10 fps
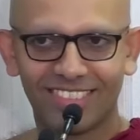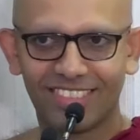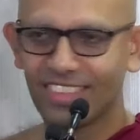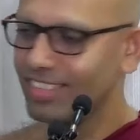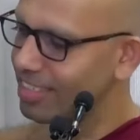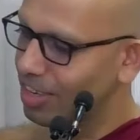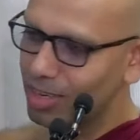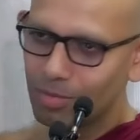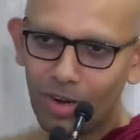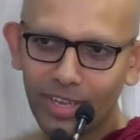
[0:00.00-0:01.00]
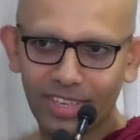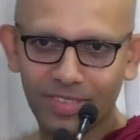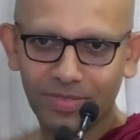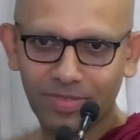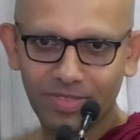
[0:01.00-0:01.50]
This is not a body
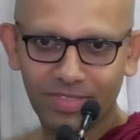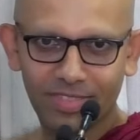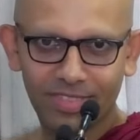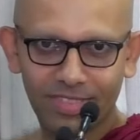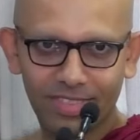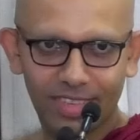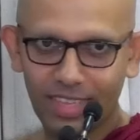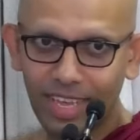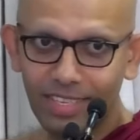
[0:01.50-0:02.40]
in